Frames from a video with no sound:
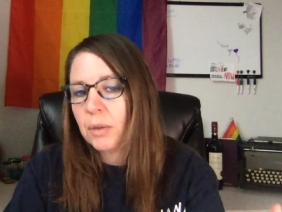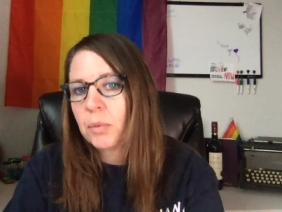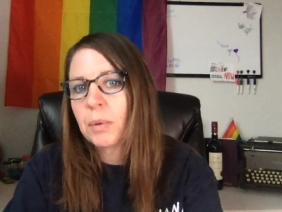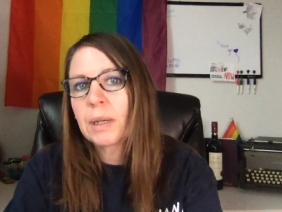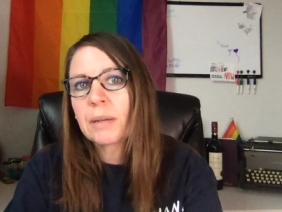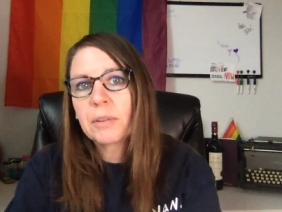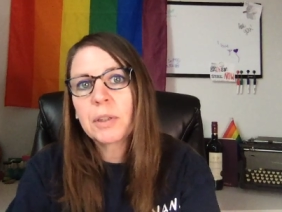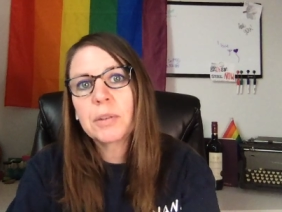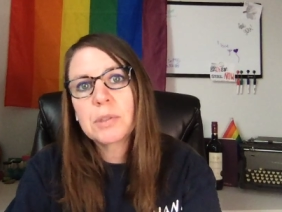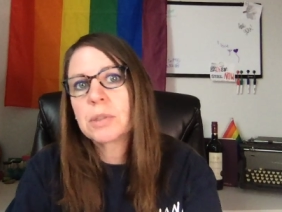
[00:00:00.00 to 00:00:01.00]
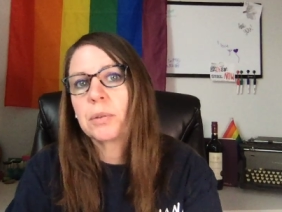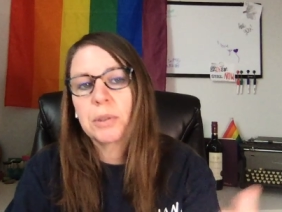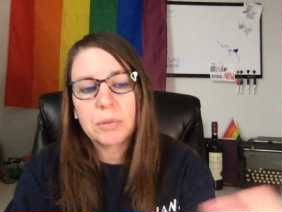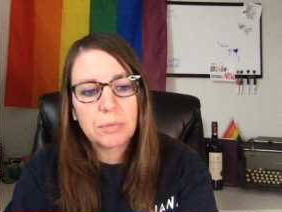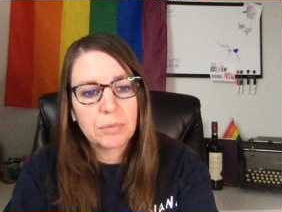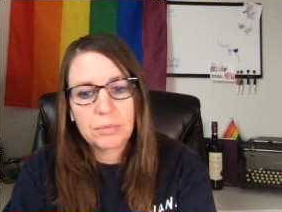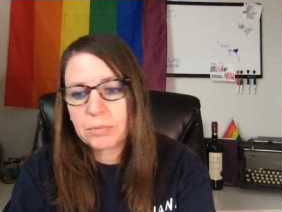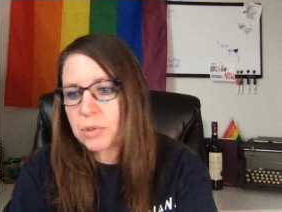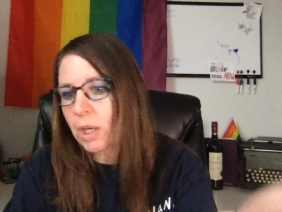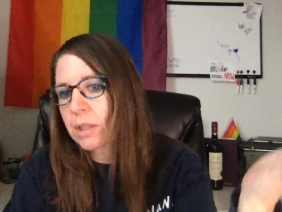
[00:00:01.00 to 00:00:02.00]
whatever you do, in your
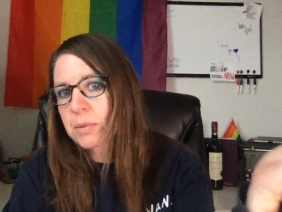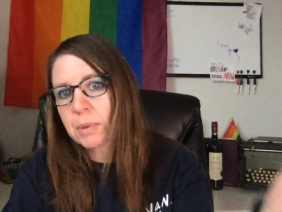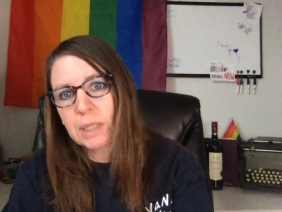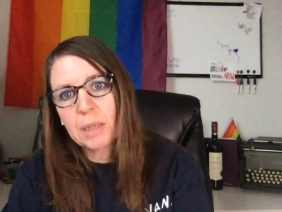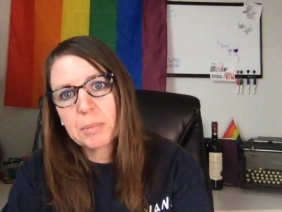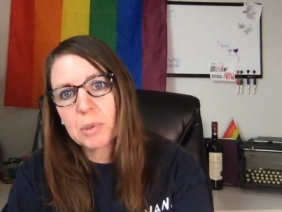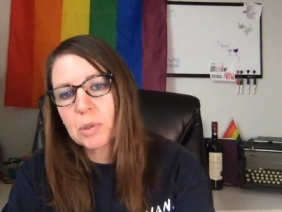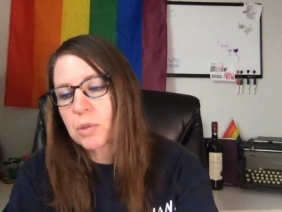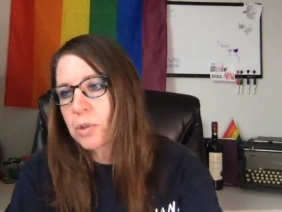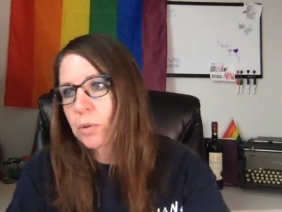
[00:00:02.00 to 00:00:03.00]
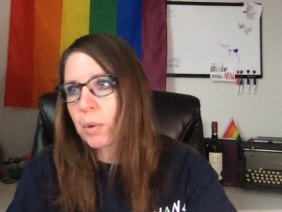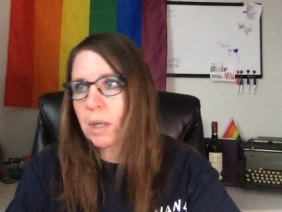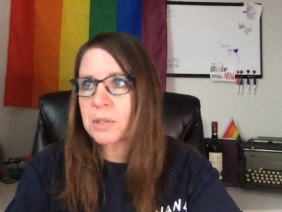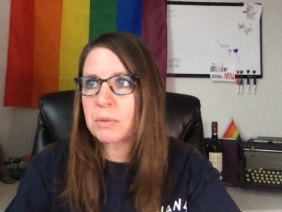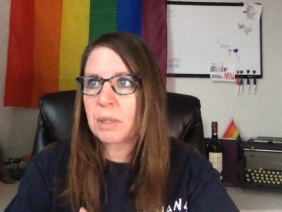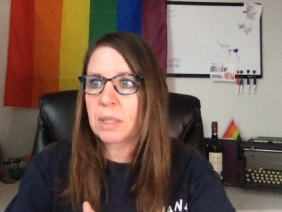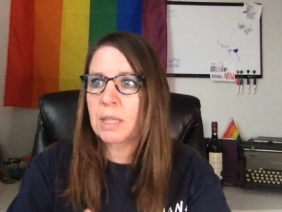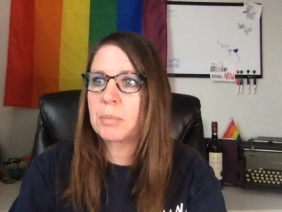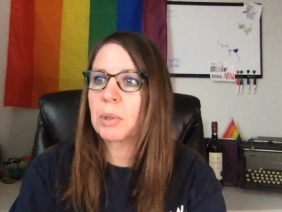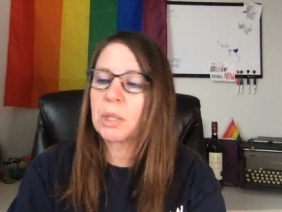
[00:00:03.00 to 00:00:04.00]
talks with neighbors, your walks around the
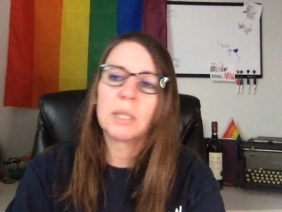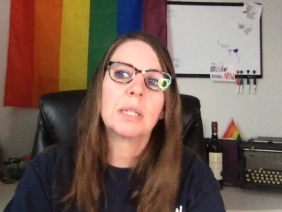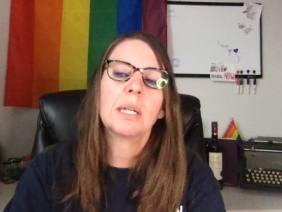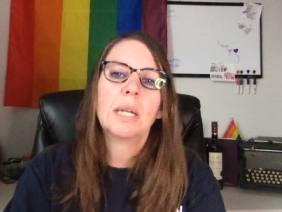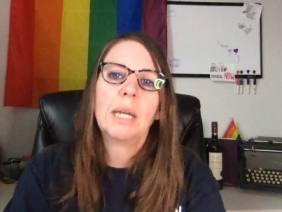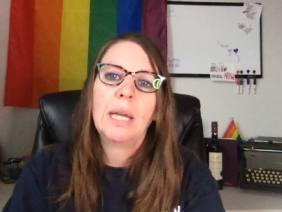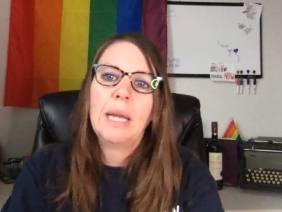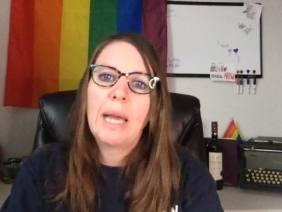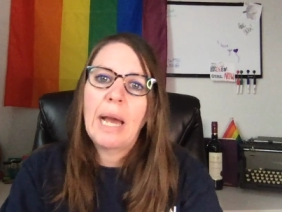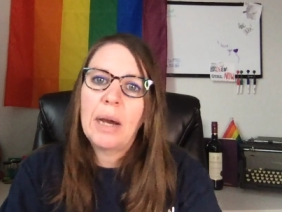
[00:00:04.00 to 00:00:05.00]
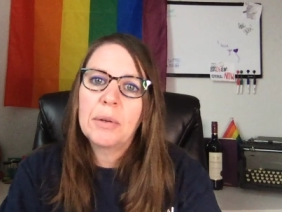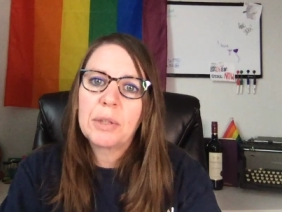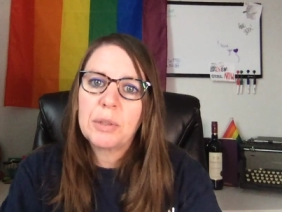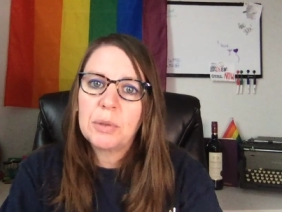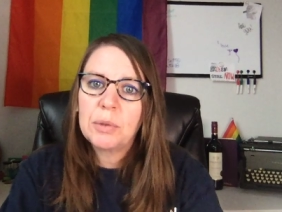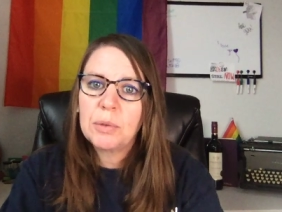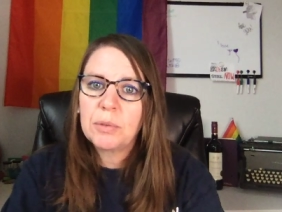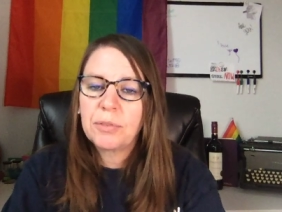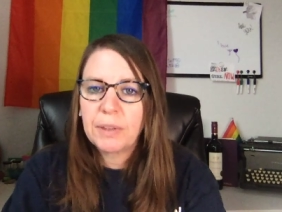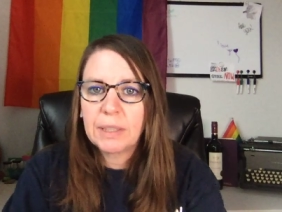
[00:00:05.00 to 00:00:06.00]
neighborhood. How do you
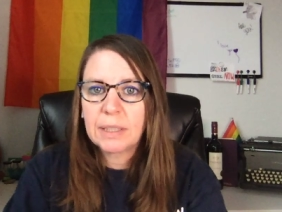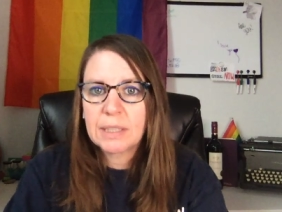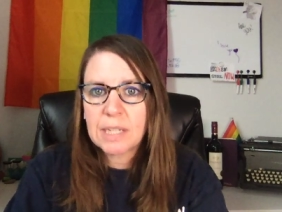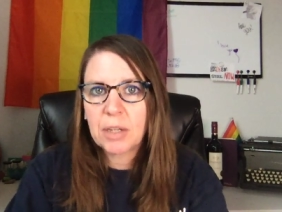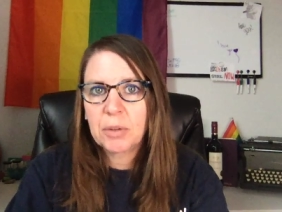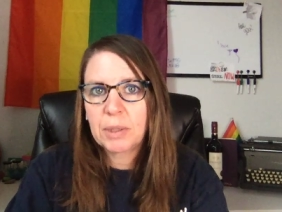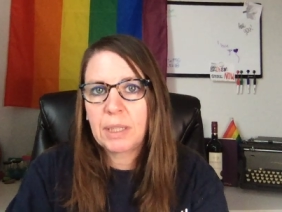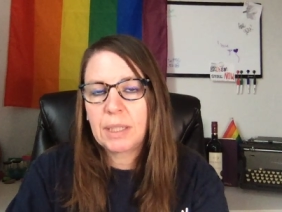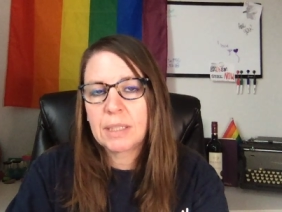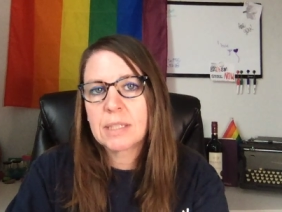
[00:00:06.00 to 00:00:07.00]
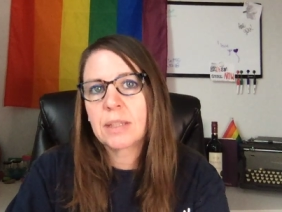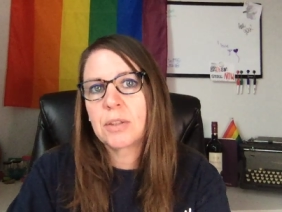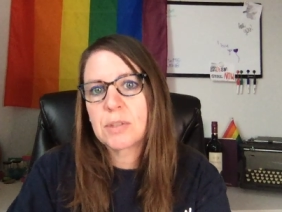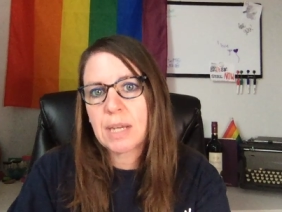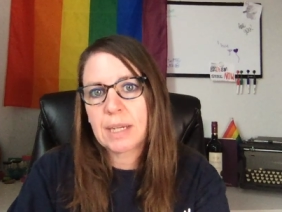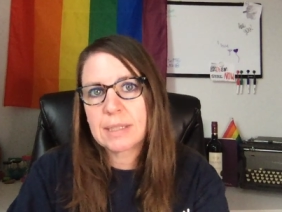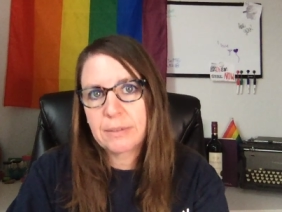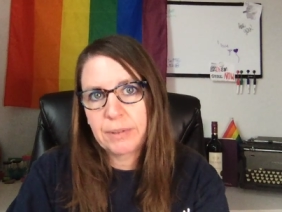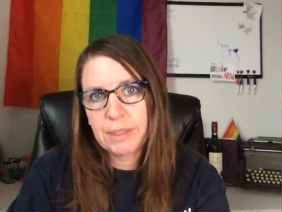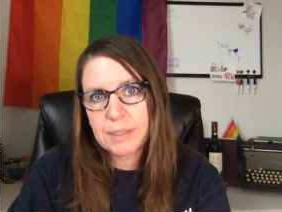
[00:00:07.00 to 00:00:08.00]
fit integrity into those
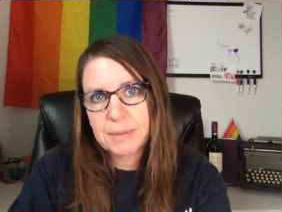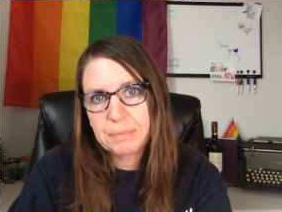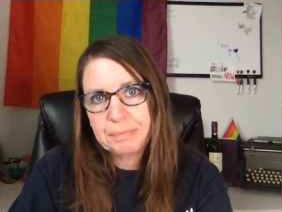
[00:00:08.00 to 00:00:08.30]
activities?